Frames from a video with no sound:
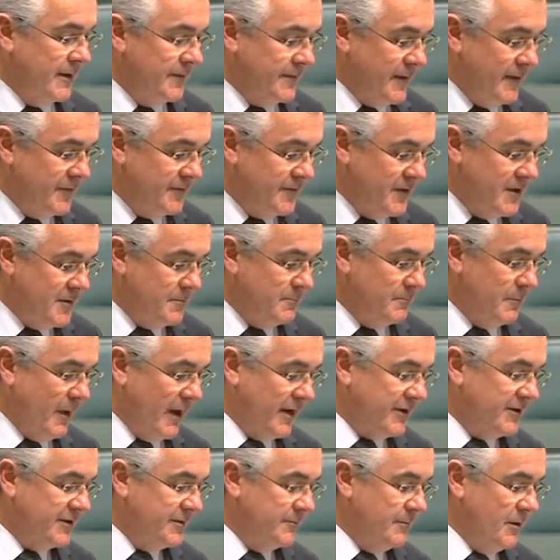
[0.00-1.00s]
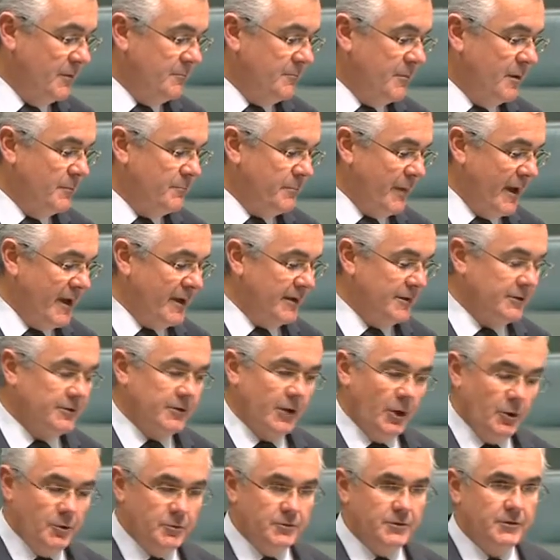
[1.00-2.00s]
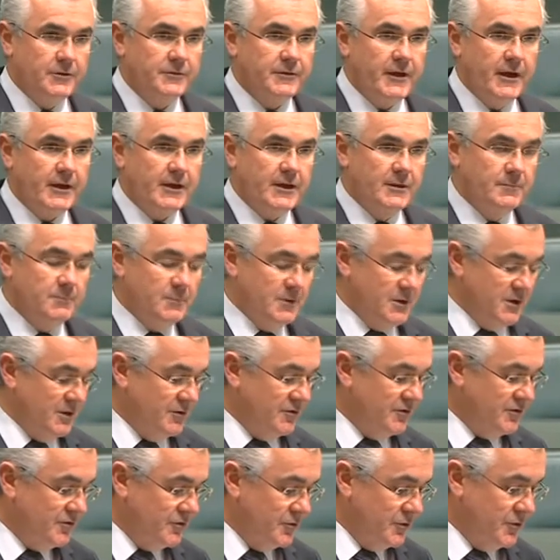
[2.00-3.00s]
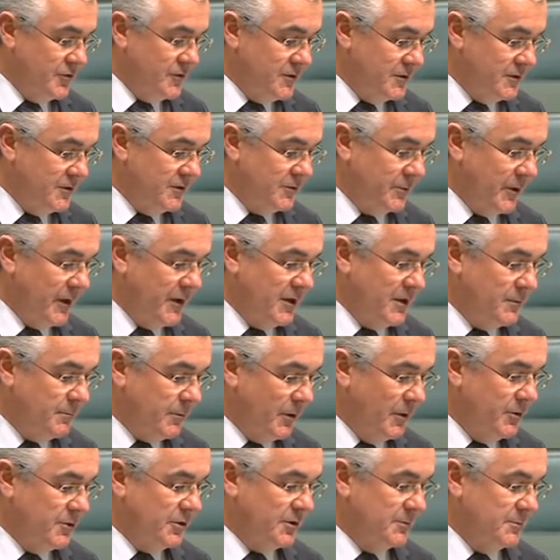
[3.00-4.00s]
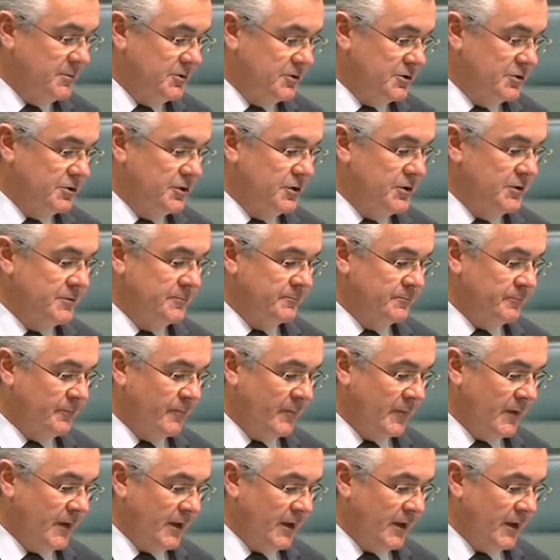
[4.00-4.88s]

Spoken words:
that the maximum banknote that can be inserted into any poker machine